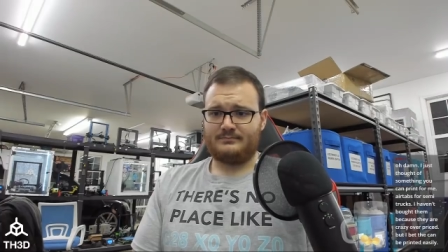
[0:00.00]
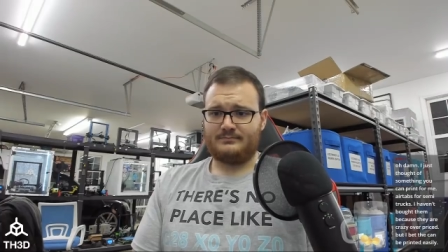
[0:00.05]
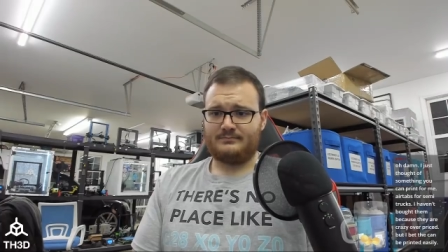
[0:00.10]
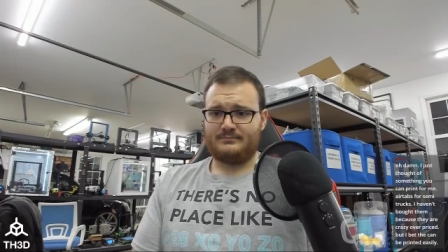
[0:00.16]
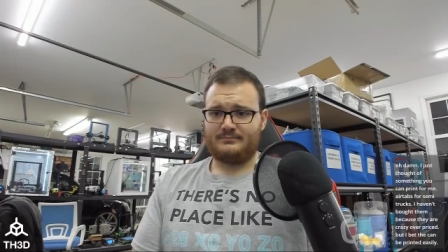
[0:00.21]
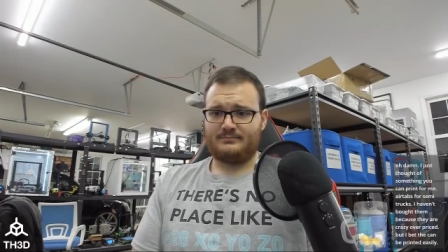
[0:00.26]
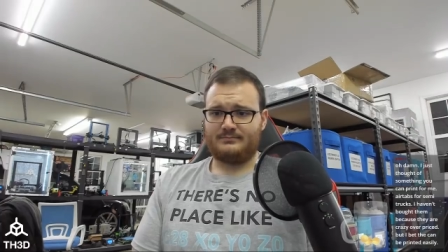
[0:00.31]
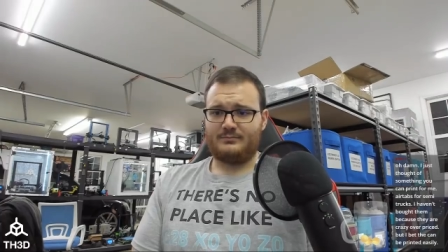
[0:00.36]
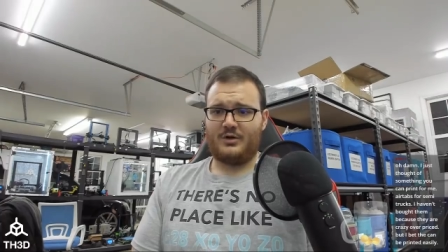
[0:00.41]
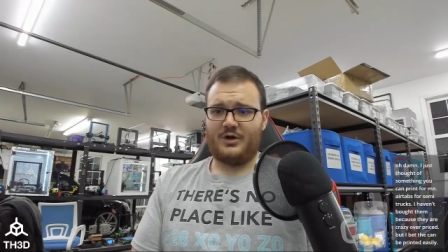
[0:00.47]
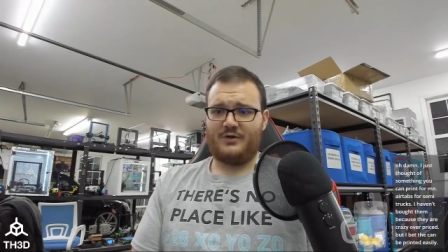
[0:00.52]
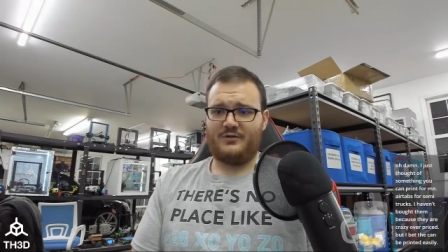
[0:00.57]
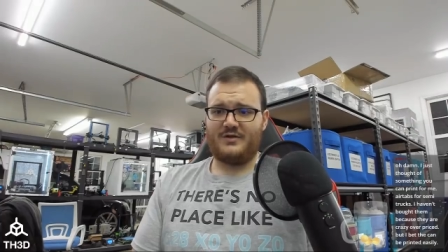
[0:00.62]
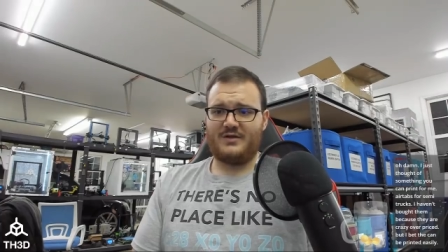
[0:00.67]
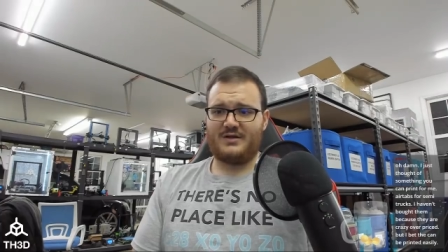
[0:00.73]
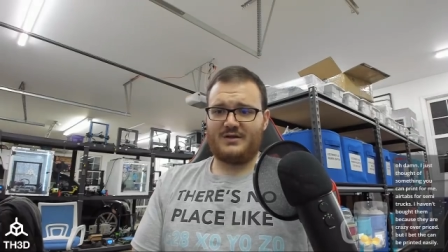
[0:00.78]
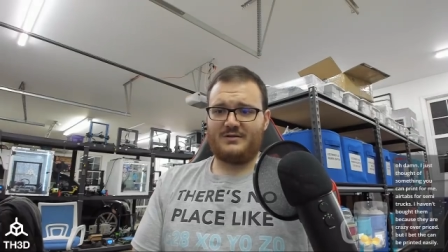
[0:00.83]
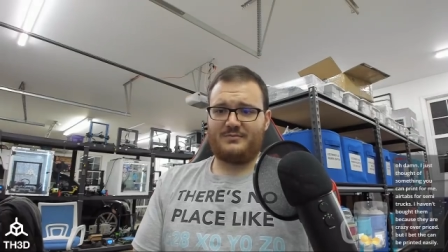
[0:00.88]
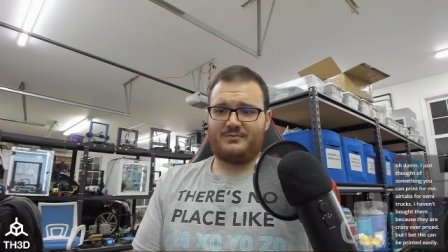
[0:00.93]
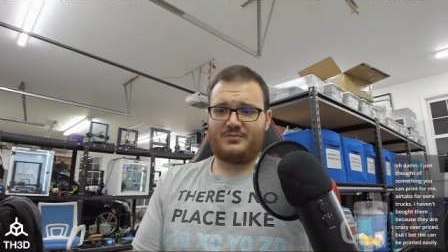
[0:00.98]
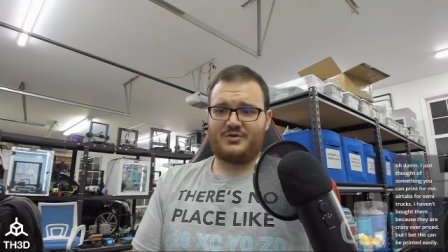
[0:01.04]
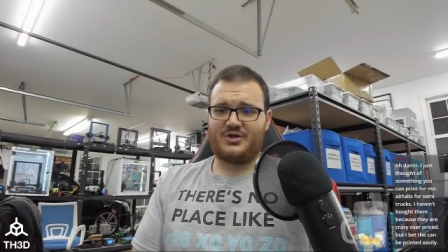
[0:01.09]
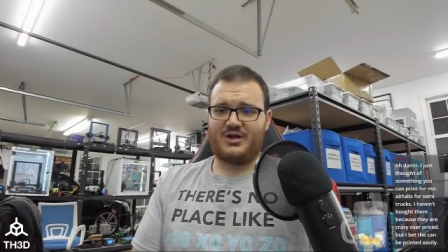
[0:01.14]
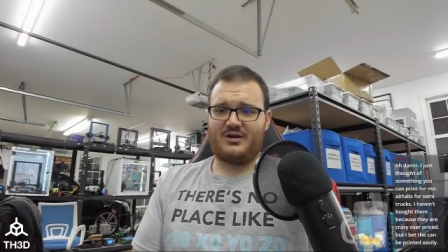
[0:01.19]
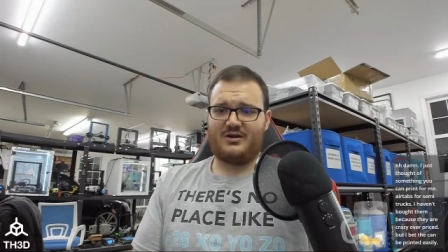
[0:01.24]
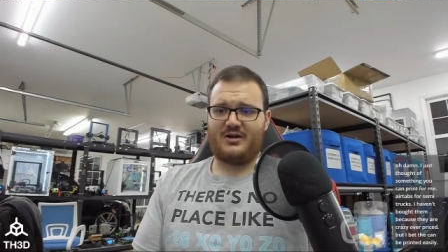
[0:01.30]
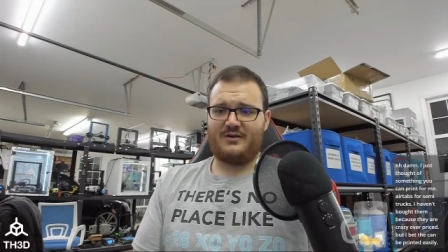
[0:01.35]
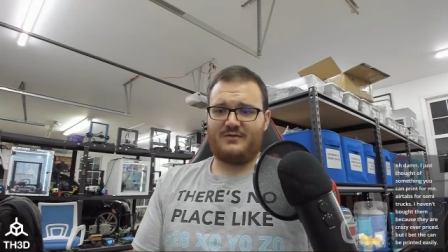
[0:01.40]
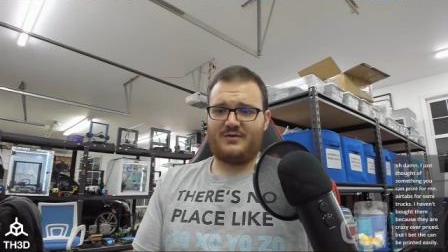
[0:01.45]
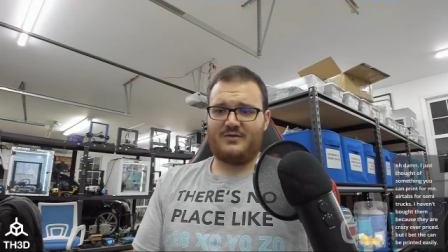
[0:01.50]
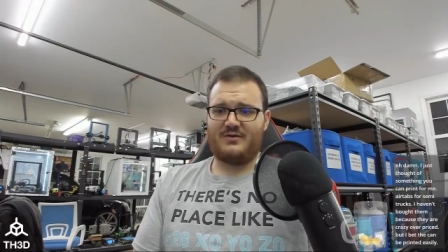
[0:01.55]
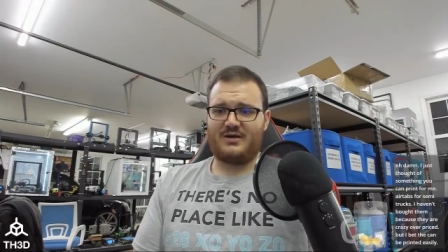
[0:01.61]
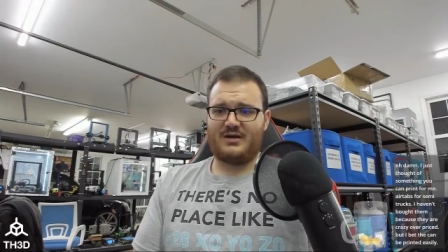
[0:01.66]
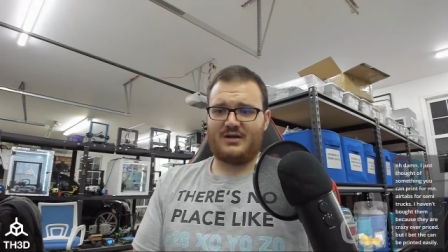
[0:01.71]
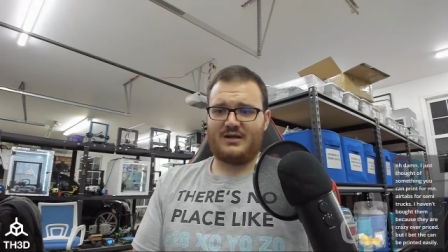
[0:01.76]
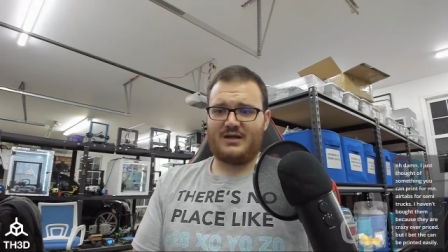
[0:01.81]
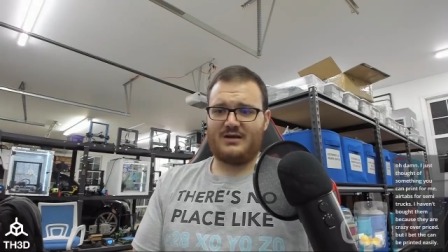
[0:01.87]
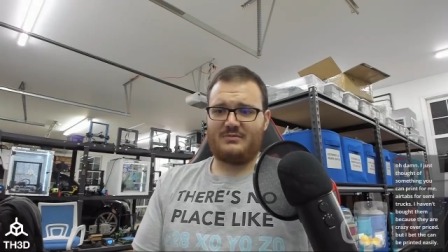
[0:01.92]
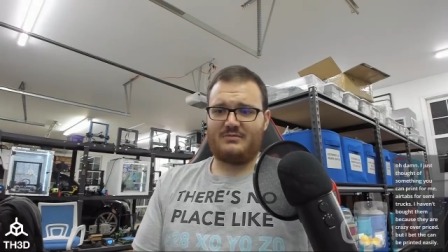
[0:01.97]
Well, Jerry, if you can
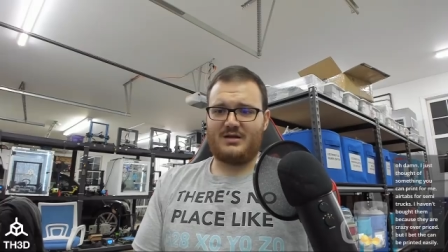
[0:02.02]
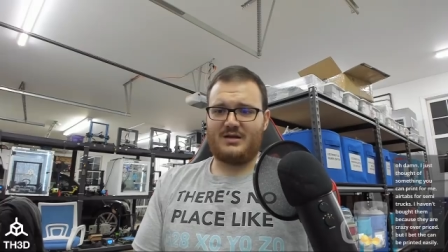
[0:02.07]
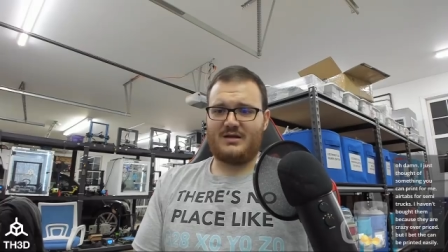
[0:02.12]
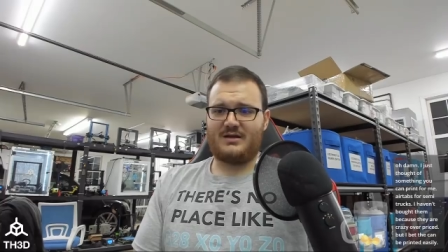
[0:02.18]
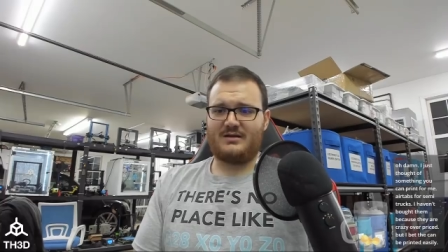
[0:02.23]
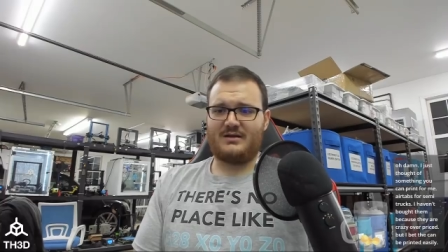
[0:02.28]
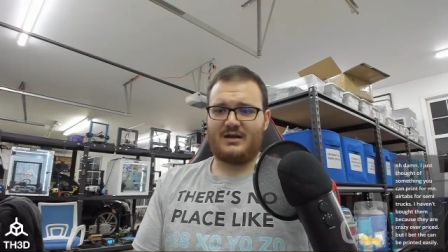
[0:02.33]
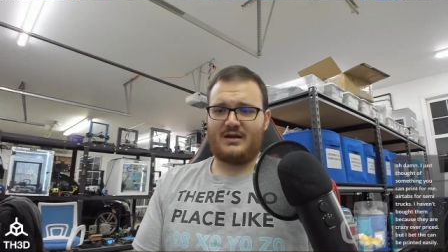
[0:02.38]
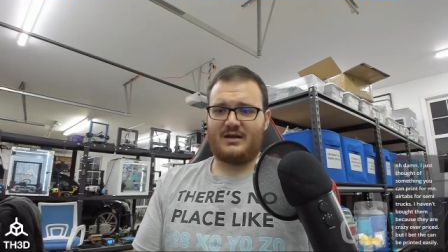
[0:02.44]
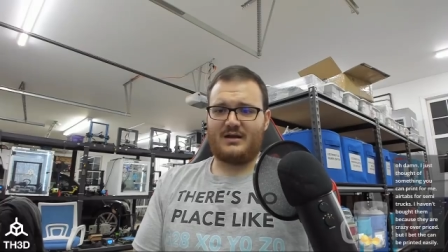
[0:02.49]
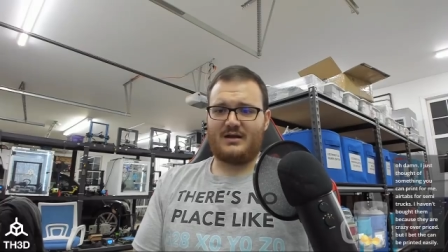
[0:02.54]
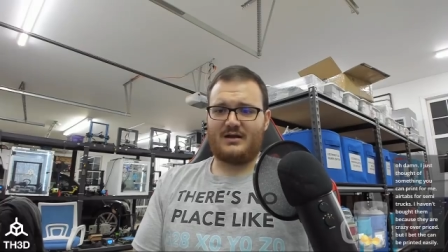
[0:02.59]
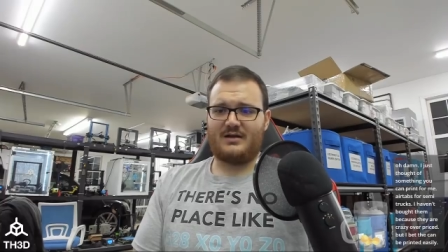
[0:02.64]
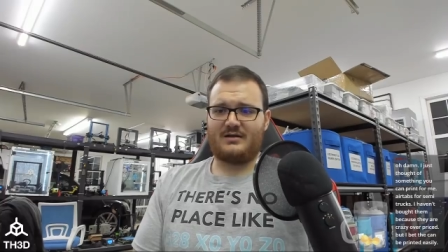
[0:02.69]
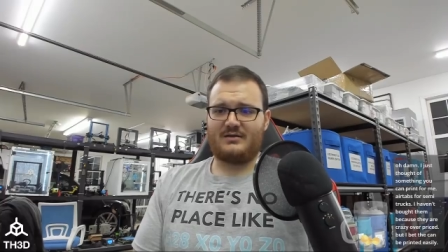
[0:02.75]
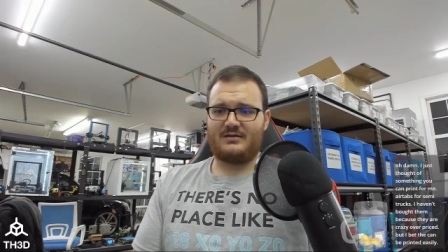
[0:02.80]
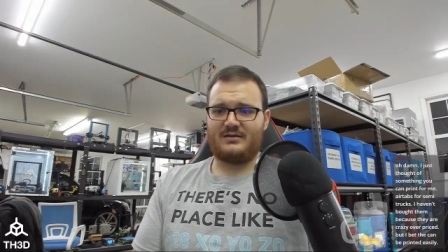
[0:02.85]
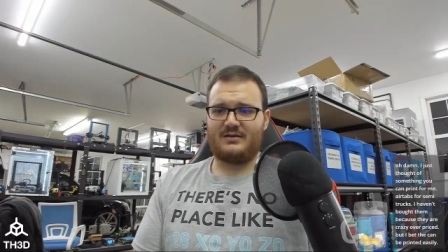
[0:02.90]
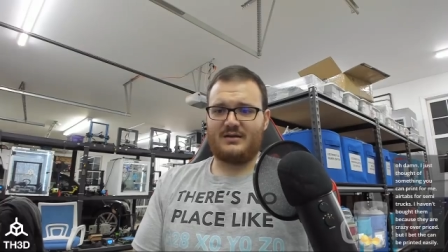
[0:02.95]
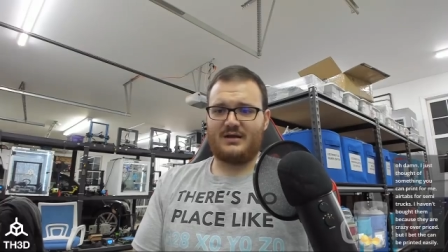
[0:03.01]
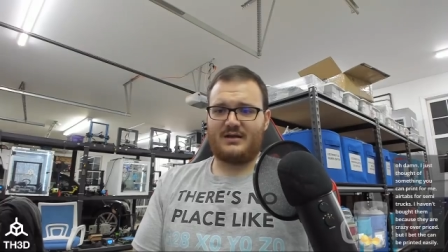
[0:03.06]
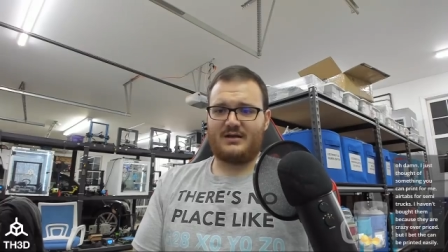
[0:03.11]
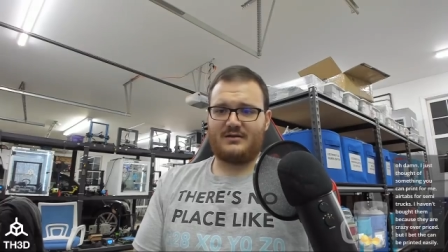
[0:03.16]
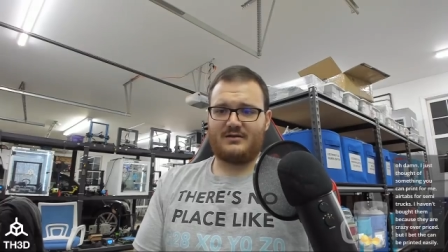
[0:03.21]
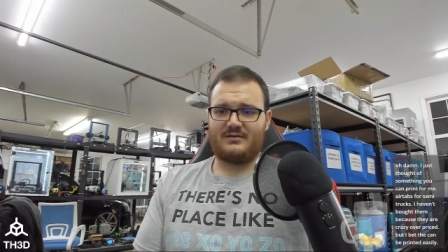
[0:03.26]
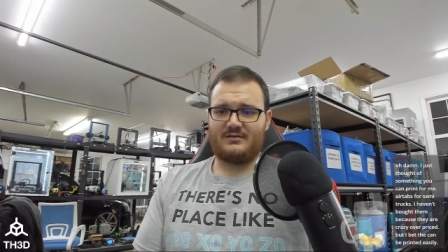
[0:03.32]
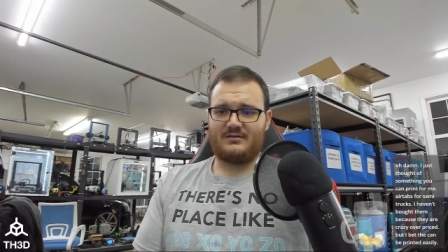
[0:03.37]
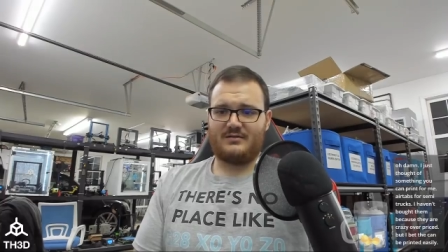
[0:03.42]
get me like